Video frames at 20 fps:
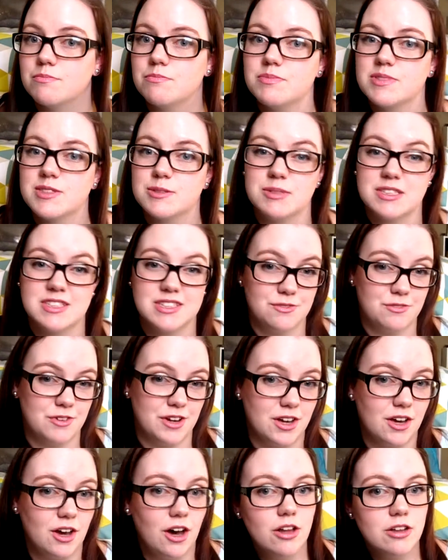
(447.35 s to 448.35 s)

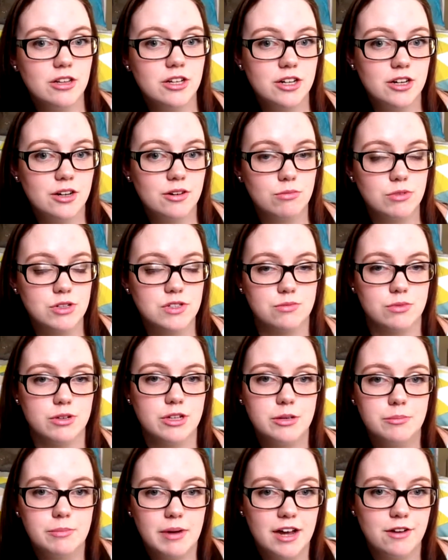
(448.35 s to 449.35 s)
specific color was
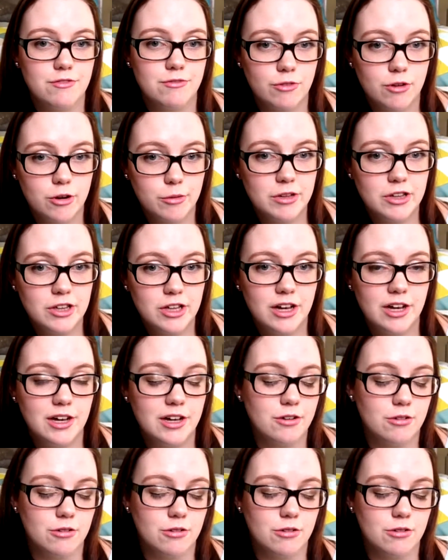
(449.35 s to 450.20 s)
really bad formula